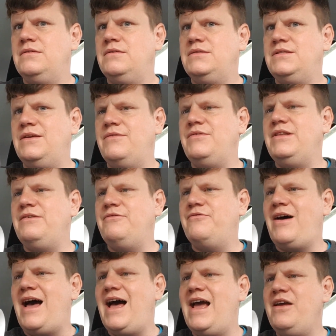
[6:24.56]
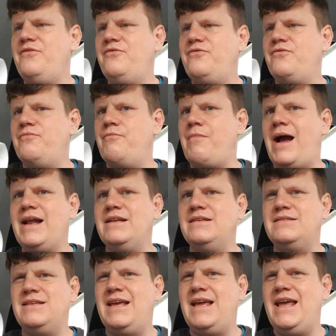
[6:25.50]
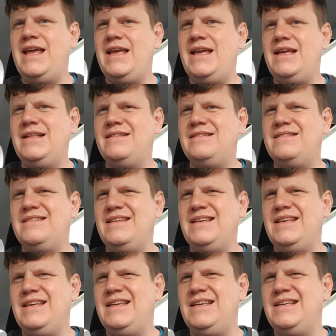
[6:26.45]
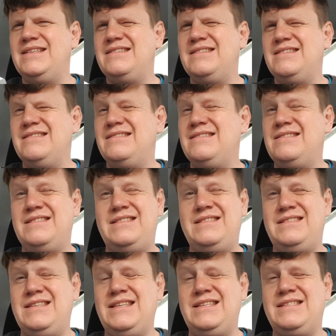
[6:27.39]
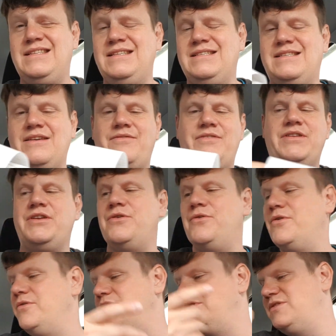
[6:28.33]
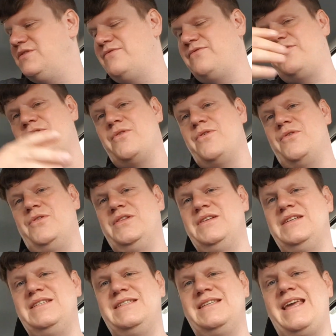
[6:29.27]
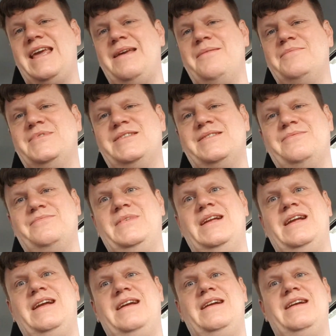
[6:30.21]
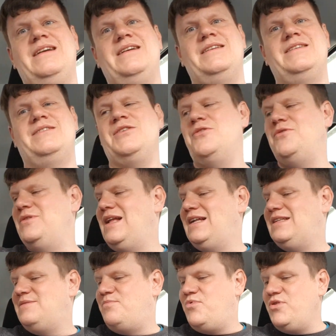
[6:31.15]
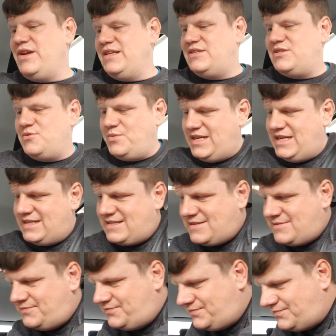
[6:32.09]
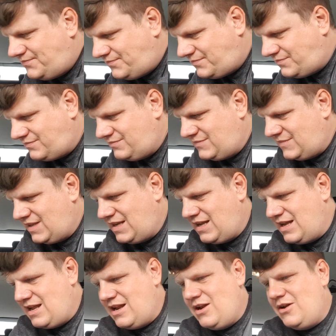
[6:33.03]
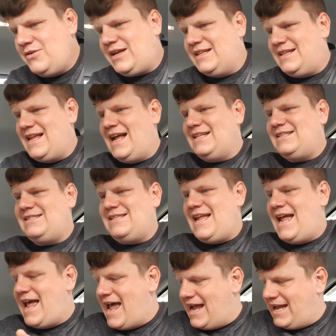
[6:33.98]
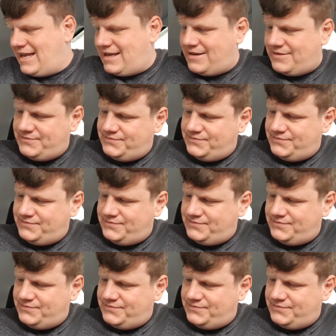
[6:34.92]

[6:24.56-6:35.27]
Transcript: 75 minus 8 is €67 for all these games. So that's pretty sweet. Look at that stack.